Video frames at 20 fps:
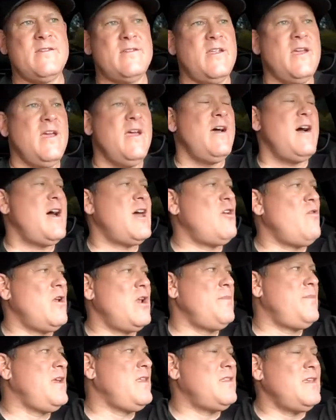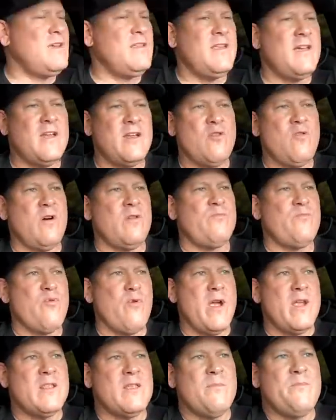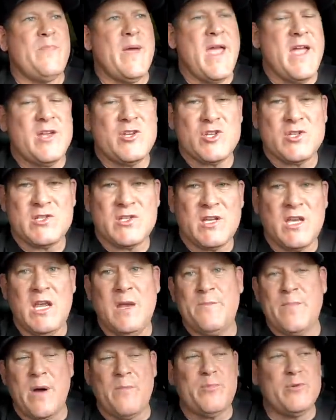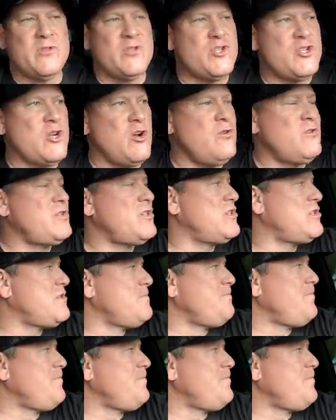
And I don't want anybody thinking they got to go out and break the bank just to keep up with the Joneses.